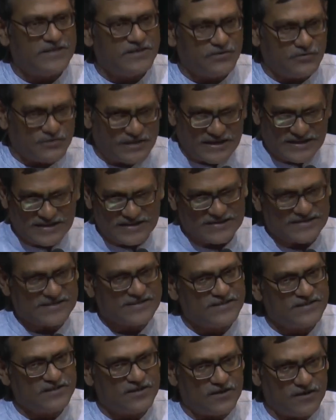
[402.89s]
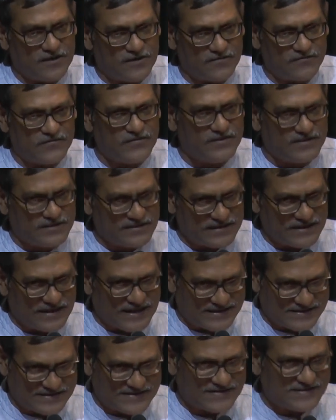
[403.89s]
release of the
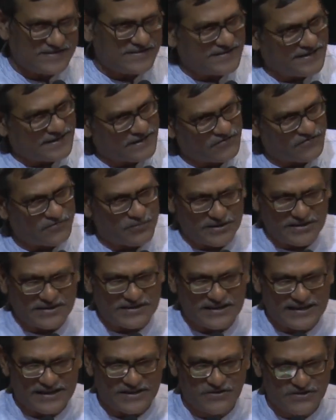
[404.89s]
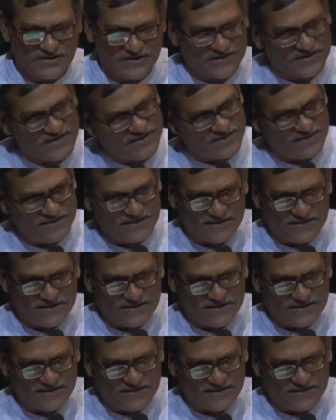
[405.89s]
last set of printed lectures.